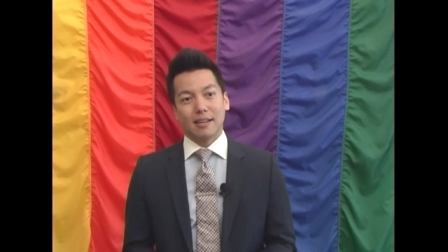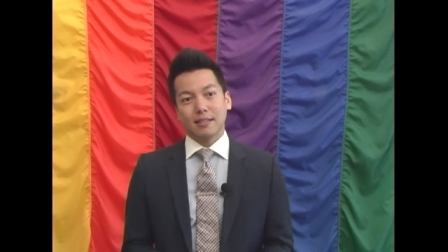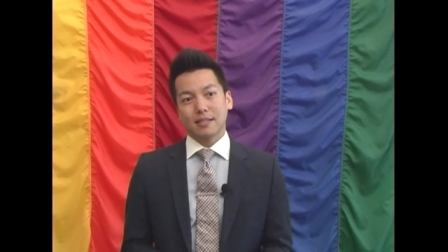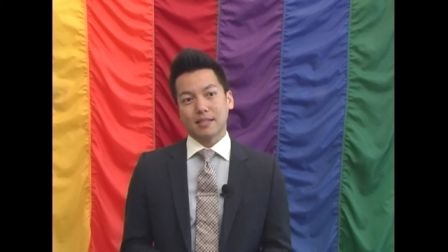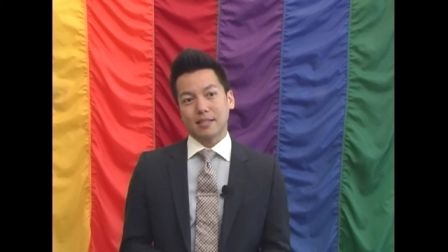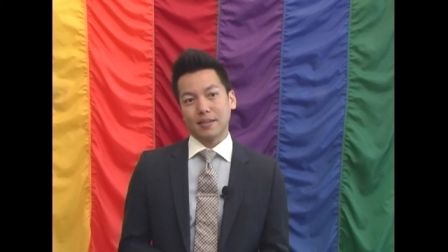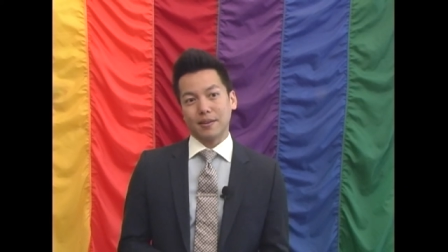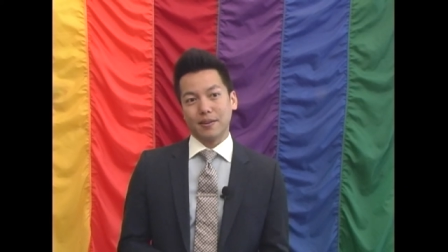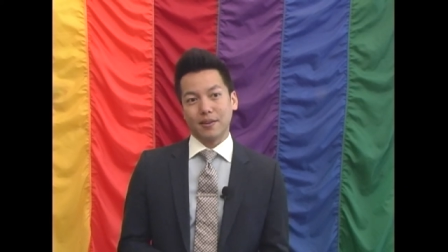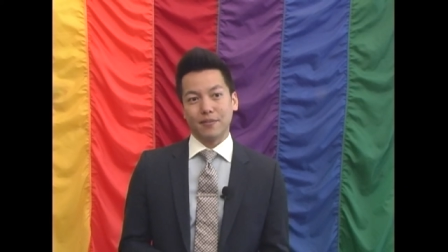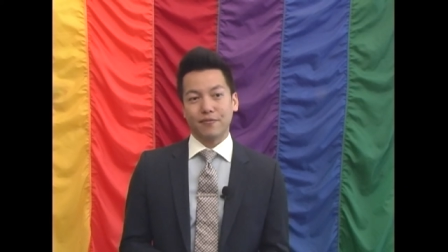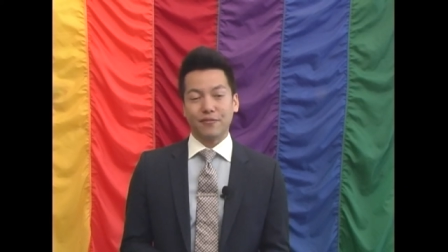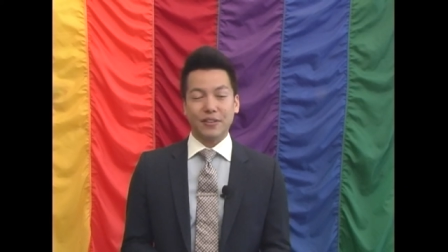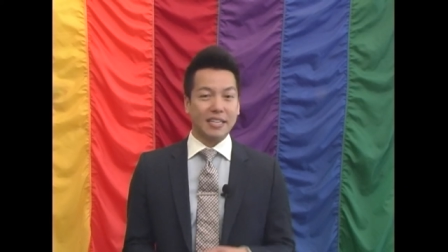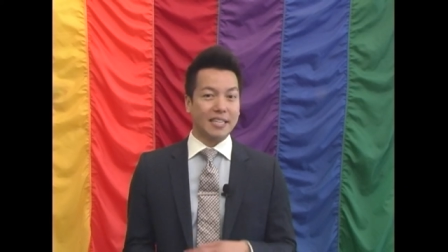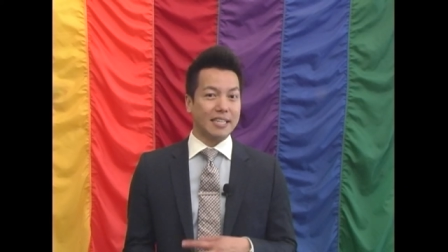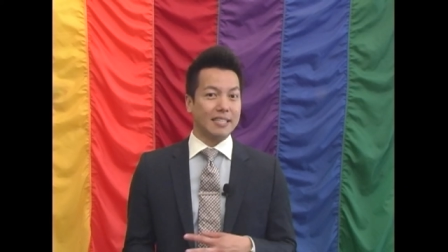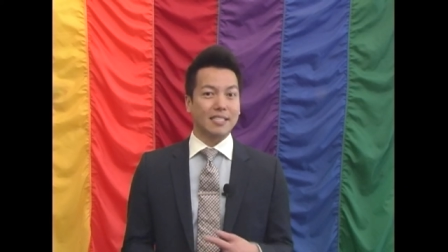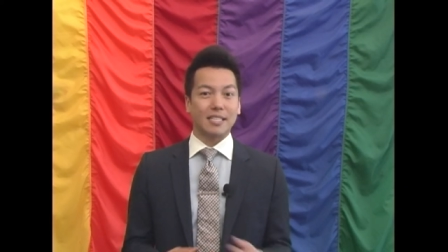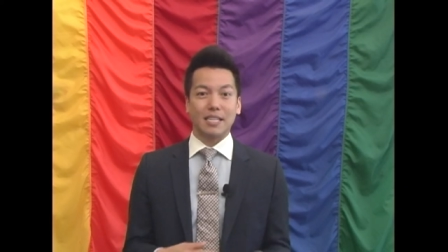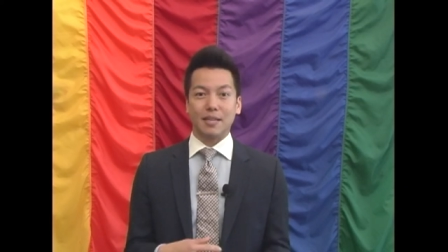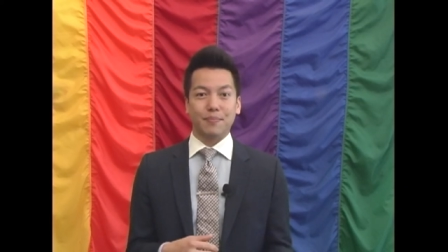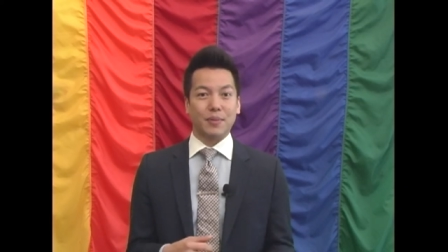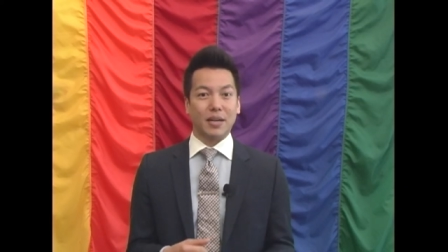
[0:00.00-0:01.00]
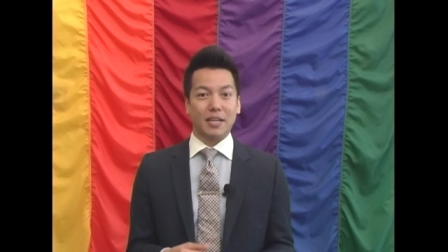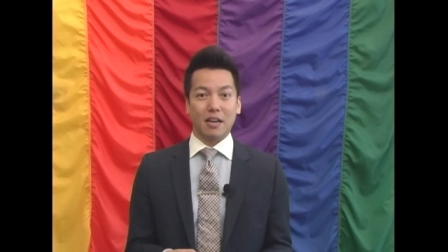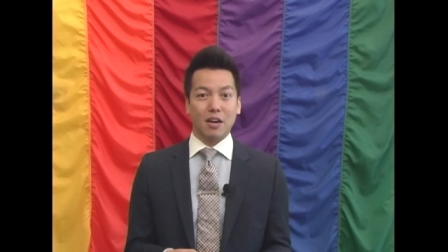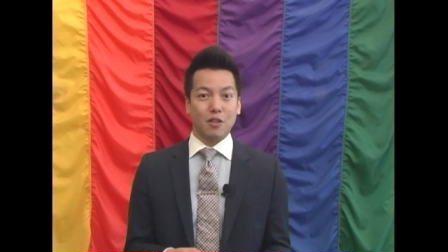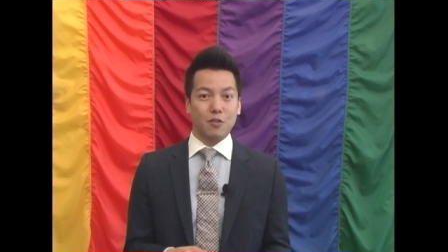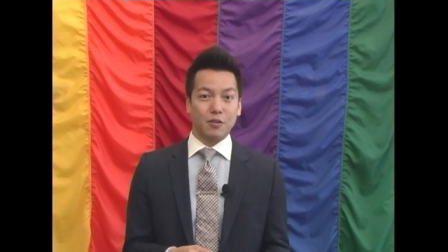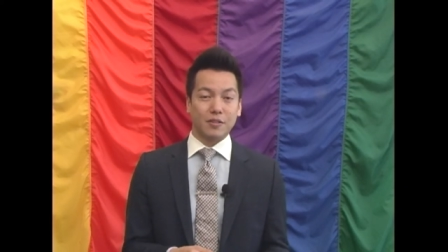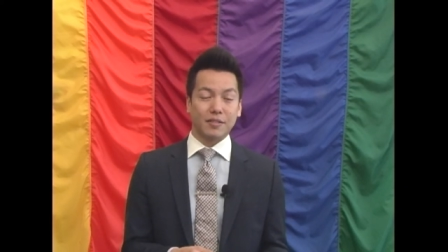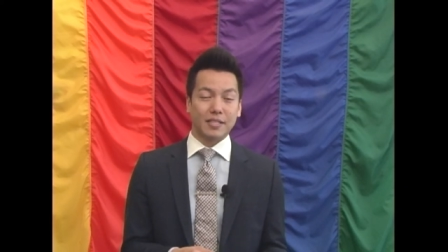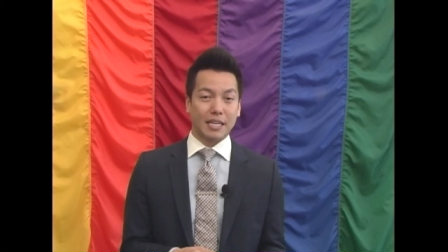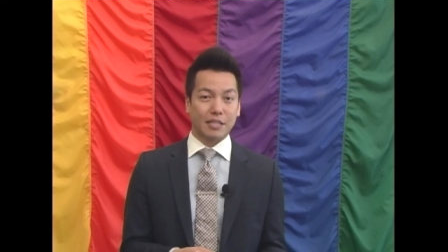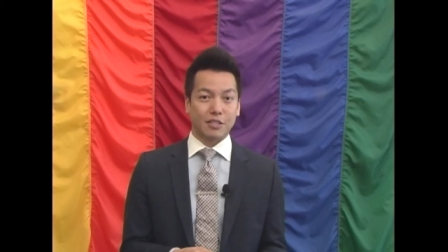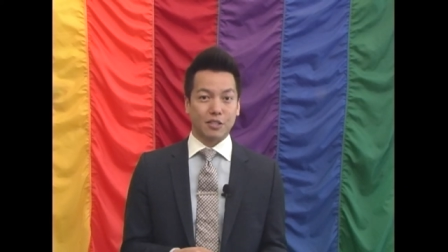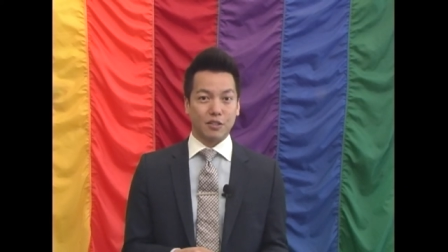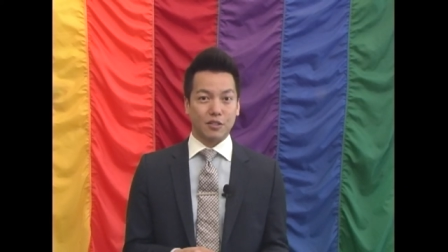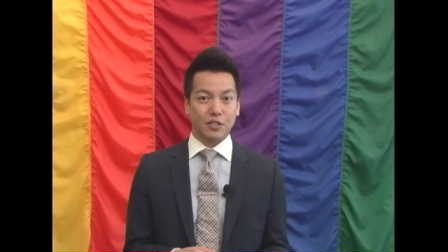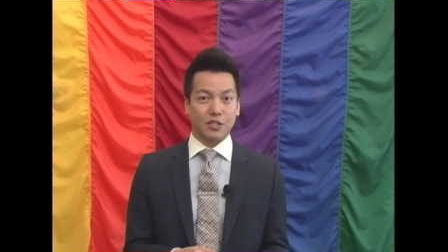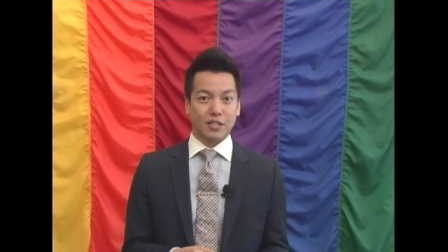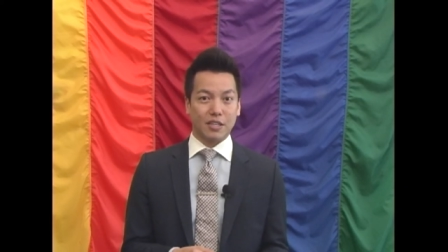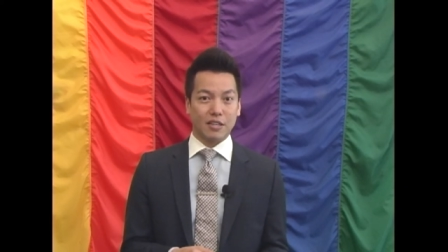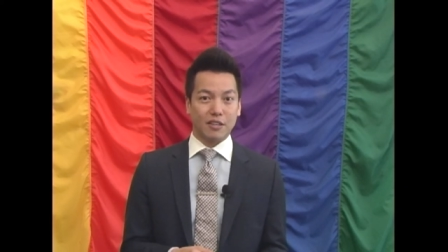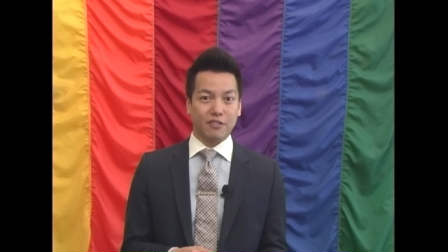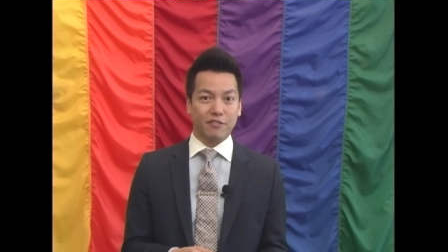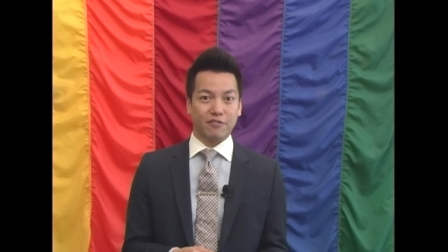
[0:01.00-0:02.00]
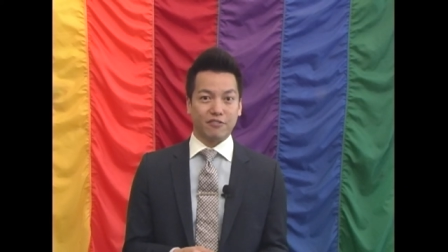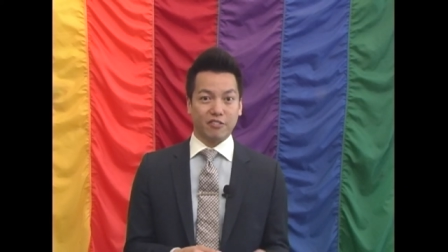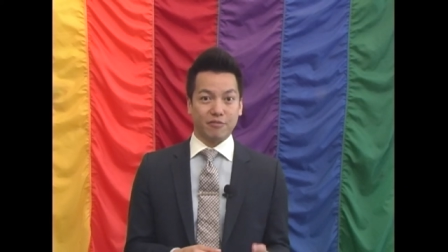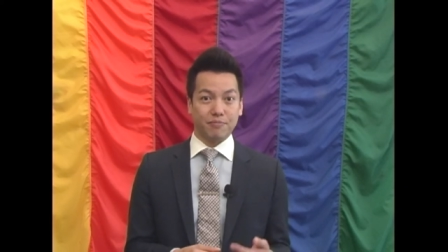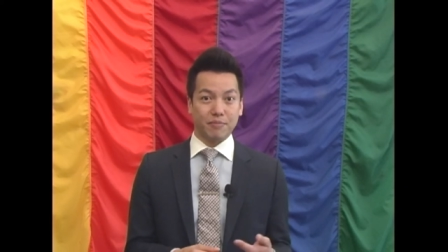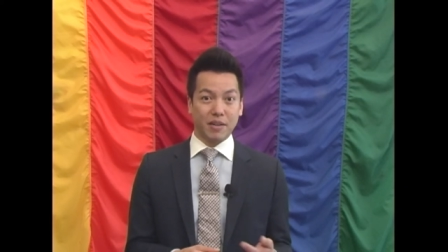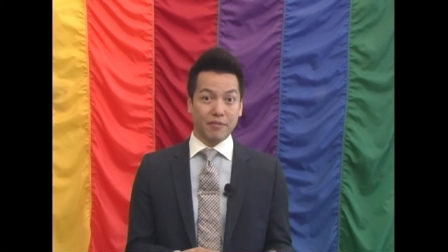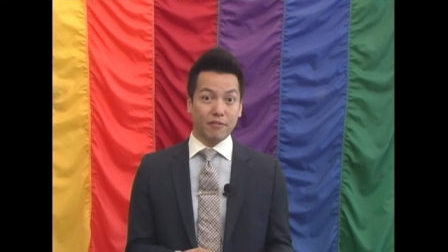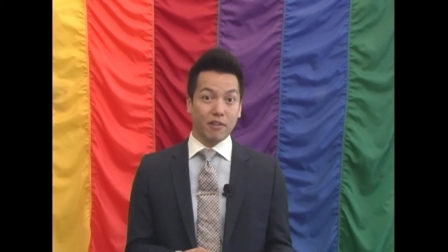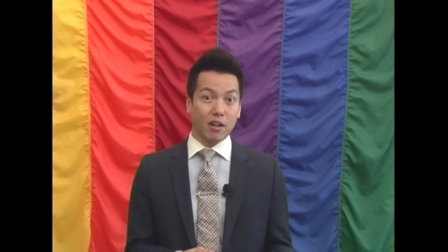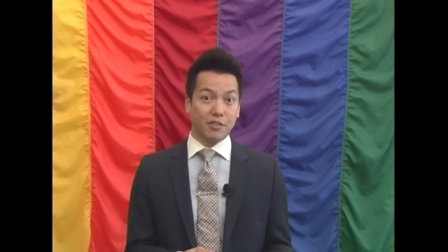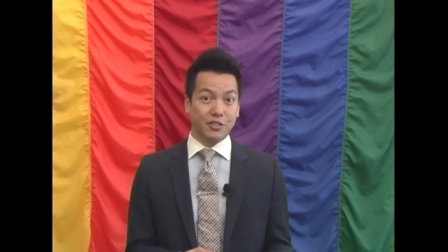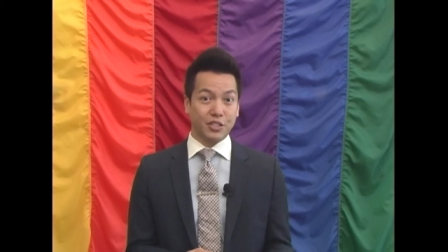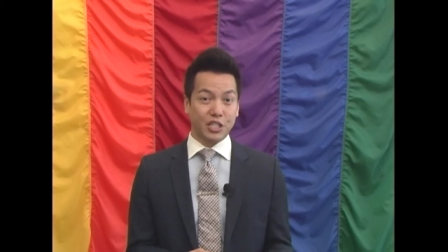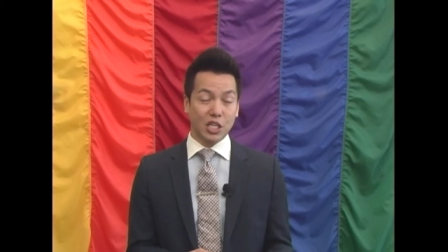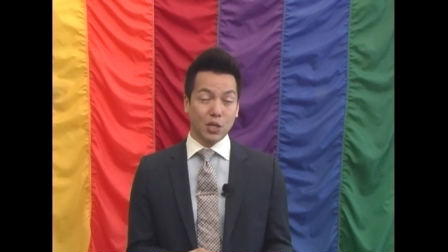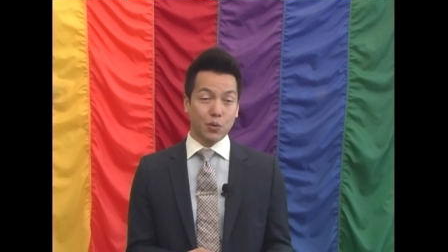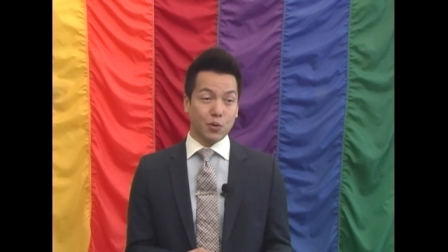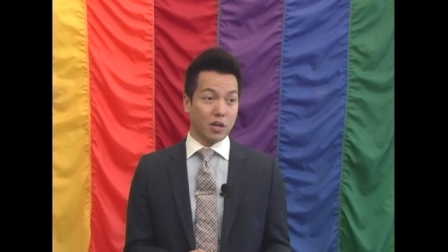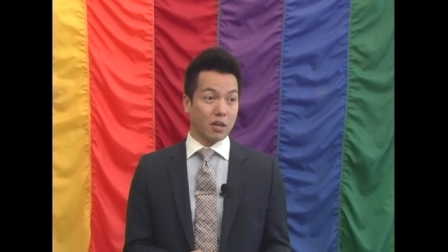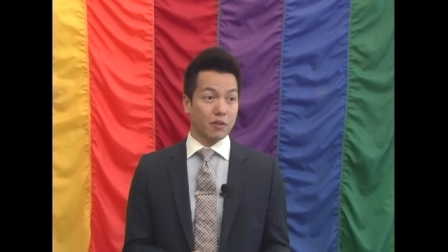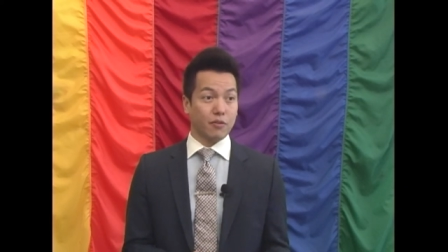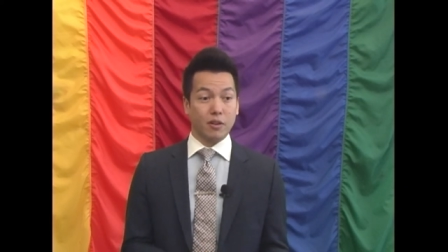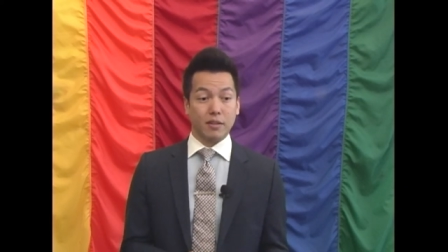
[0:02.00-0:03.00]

to feed into my other sectors of my volunteer work.